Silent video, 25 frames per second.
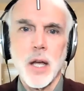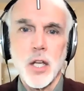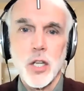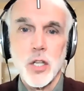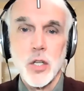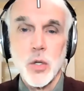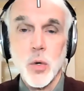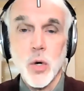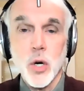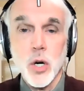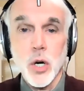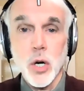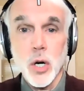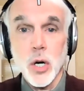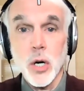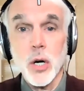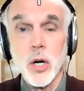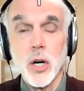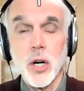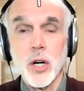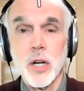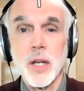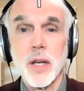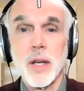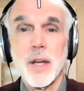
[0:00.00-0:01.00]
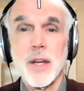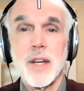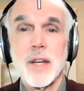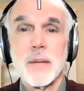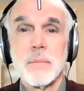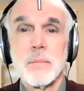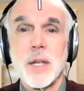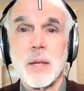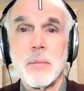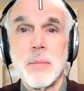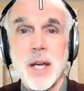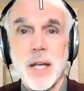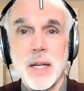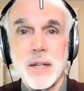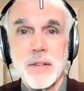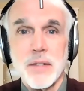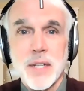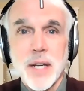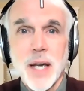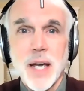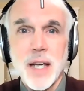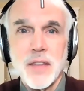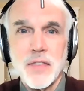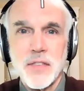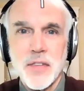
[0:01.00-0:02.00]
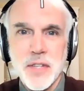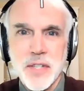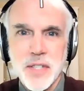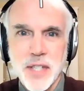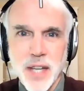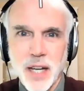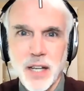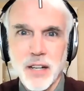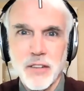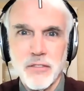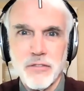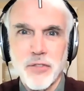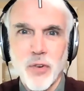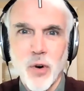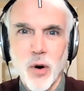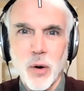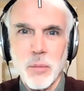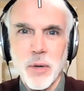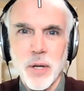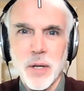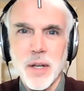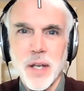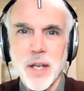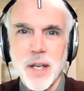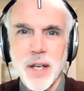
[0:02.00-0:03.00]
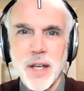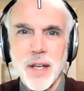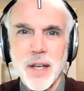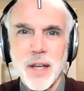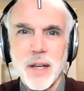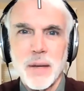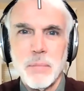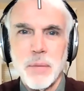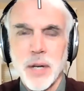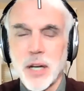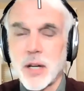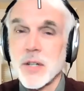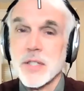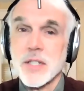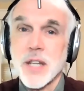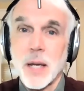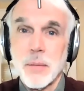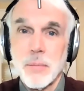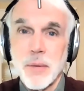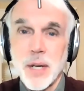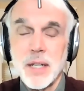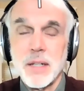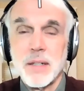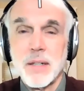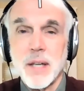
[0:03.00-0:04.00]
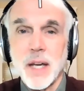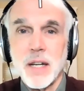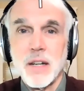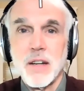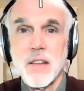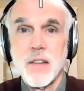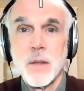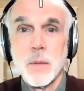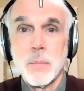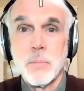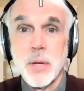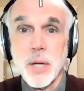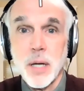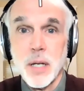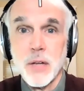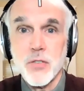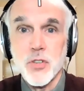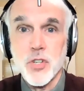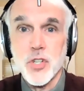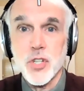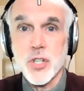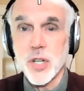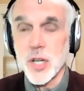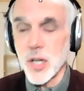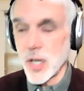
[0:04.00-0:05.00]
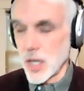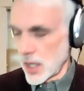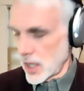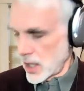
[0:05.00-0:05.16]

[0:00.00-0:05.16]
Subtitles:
You heard me maintain the second formant because I maintained the pitch